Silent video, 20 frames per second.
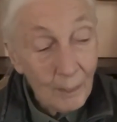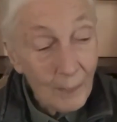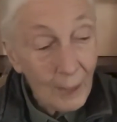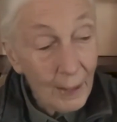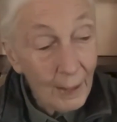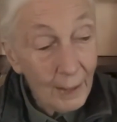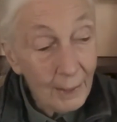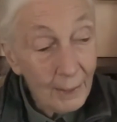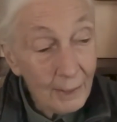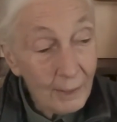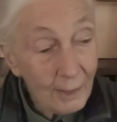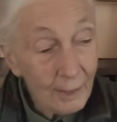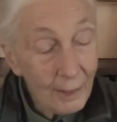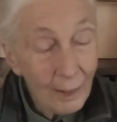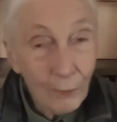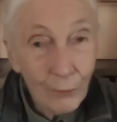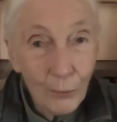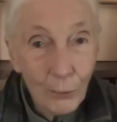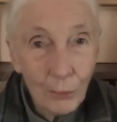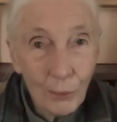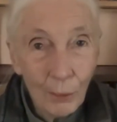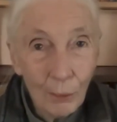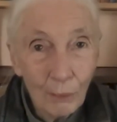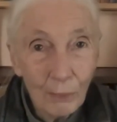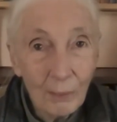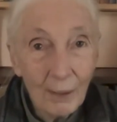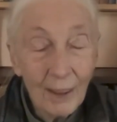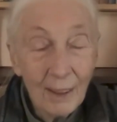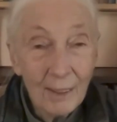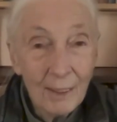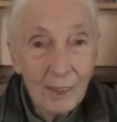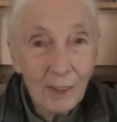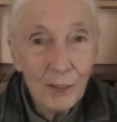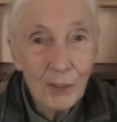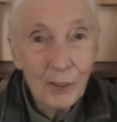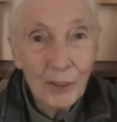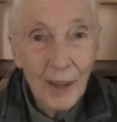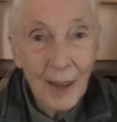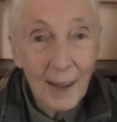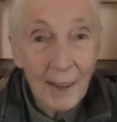And if you don't
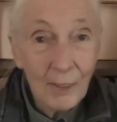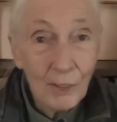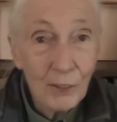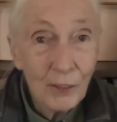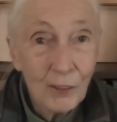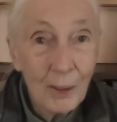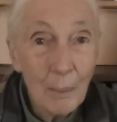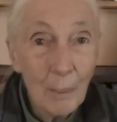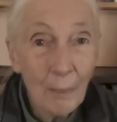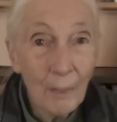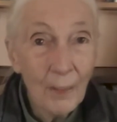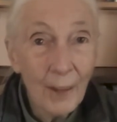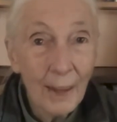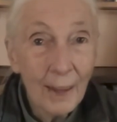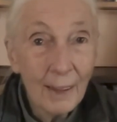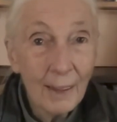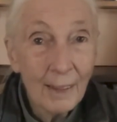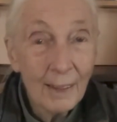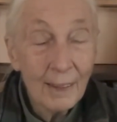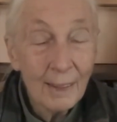understand something,